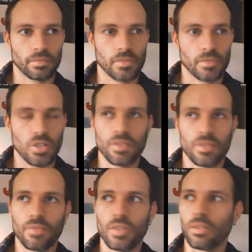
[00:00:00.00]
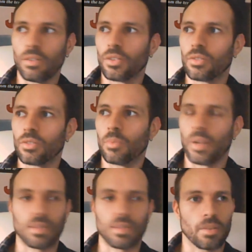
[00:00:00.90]
So there's a video on YouTube
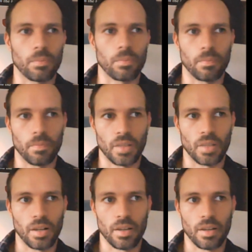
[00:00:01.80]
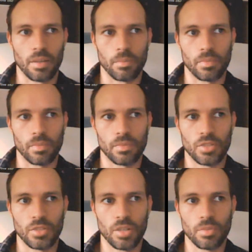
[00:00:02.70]
about some guy named
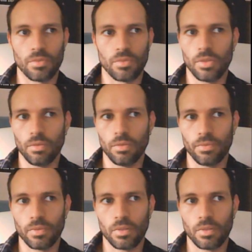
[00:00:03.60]
James Rolfe.